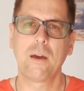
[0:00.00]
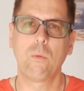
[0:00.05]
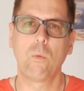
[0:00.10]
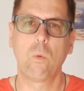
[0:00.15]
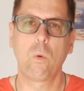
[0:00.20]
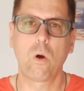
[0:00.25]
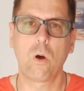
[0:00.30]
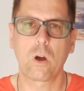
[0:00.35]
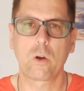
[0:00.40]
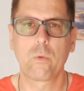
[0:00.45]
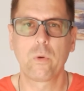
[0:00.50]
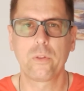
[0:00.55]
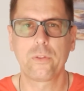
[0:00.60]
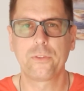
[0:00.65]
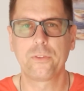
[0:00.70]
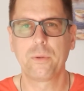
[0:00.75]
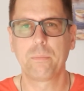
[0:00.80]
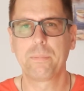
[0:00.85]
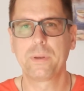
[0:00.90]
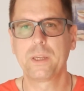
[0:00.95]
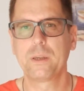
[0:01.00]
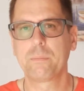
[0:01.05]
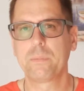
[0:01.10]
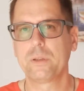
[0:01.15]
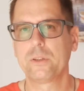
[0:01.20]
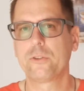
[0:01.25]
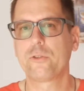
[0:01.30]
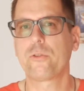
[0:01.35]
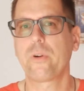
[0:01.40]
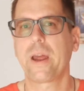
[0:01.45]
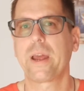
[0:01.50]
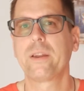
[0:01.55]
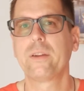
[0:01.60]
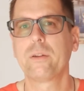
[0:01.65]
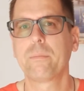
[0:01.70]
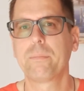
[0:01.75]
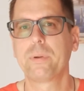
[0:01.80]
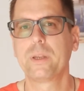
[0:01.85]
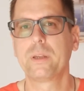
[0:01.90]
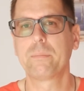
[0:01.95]
work with the people, train
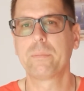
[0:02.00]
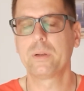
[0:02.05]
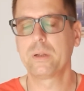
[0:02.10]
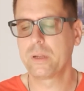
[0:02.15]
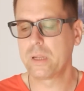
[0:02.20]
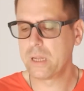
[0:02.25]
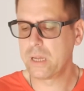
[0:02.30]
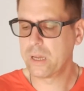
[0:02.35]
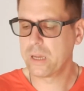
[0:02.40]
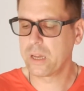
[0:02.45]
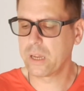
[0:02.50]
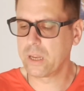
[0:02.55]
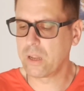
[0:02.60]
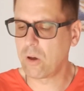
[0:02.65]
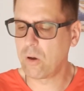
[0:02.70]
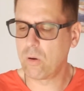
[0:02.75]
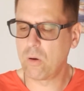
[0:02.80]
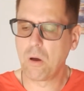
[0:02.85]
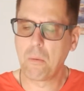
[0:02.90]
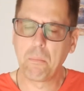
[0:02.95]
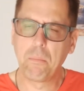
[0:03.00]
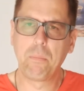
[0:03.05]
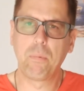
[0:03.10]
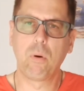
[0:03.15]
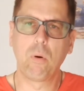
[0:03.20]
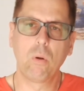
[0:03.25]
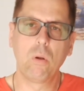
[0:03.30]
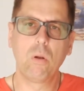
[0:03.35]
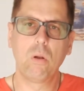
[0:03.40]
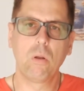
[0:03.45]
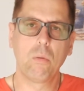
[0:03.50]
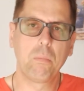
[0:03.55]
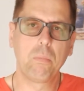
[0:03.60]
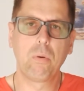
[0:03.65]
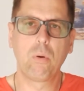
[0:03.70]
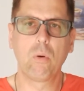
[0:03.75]
the people, you know, pull